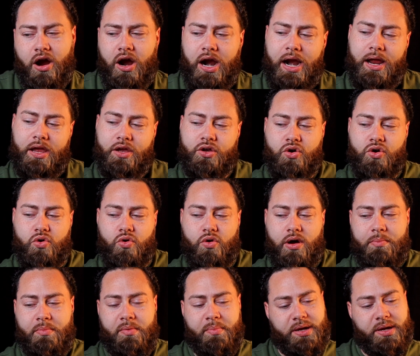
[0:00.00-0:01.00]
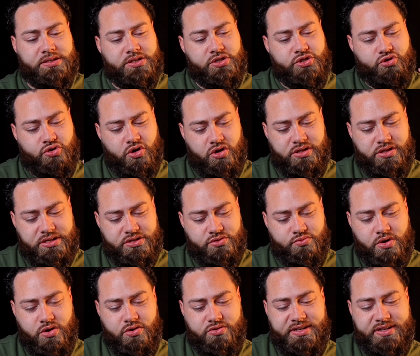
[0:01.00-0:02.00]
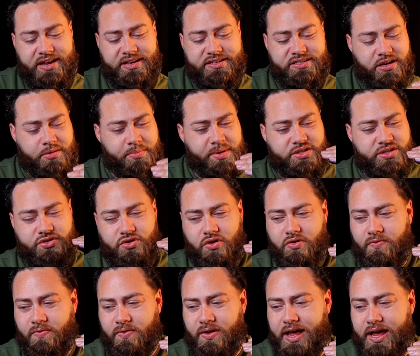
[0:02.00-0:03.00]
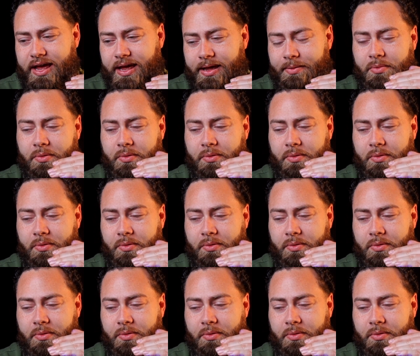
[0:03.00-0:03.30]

all right, cool, I'm about to draw this rose out. It's gonna be so fly. I'm